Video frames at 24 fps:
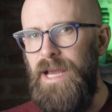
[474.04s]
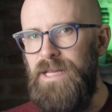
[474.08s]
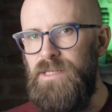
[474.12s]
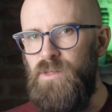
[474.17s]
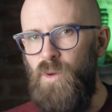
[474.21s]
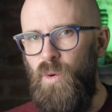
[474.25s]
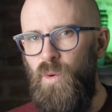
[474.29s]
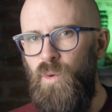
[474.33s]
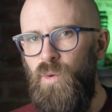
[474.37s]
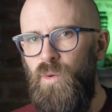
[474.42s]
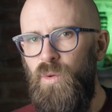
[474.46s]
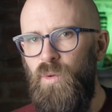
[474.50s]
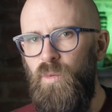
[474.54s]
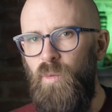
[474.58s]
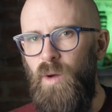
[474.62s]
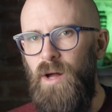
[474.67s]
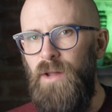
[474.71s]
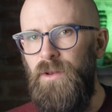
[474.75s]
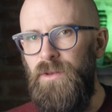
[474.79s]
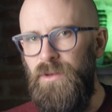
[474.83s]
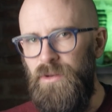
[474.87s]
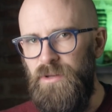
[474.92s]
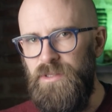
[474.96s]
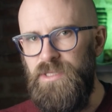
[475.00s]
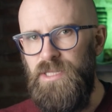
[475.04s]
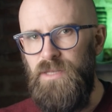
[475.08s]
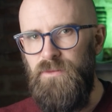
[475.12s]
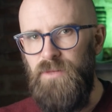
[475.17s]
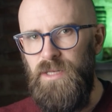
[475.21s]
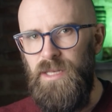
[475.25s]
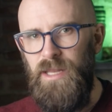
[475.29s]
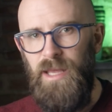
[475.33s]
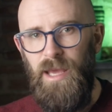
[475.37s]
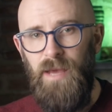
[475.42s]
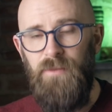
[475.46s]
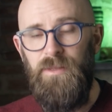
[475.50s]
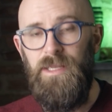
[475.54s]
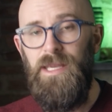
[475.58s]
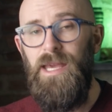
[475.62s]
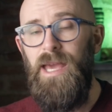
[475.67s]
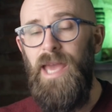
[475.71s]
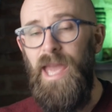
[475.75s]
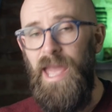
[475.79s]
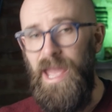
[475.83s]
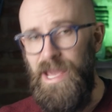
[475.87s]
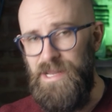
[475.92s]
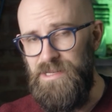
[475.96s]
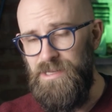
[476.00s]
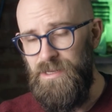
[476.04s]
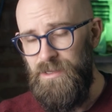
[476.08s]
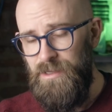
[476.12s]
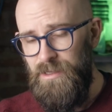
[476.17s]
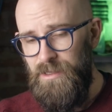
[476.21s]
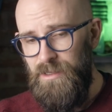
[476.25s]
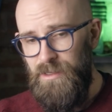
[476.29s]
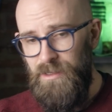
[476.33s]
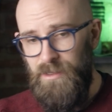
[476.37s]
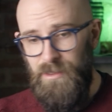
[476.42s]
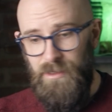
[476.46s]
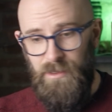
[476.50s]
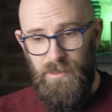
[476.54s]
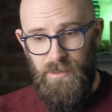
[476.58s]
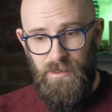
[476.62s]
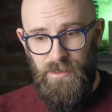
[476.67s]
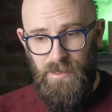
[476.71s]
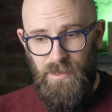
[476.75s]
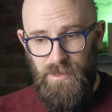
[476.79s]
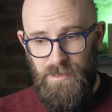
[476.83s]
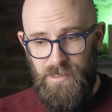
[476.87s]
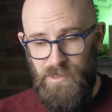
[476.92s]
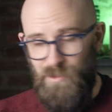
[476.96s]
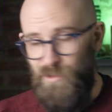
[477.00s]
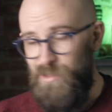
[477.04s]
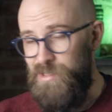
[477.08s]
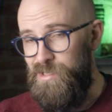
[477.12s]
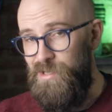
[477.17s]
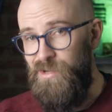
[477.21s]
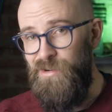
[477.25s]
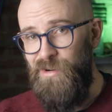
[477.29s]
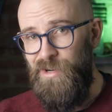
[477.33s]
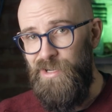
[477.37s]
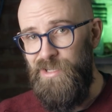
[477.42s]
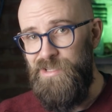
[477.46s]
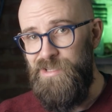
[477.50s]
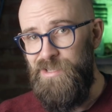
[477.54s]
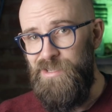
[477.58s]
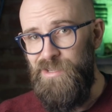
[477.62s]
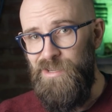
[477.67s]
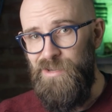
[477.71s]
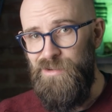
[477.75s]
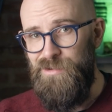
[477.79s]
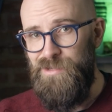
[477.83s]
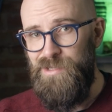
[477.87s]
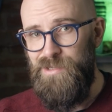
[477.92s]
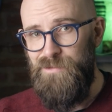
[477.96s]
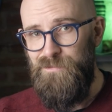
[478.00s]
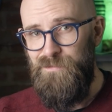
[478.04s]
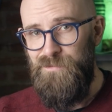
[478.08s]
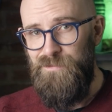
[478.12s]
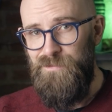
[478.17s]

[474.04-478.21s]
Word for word: and all while not even having a head. So, what's your excuse?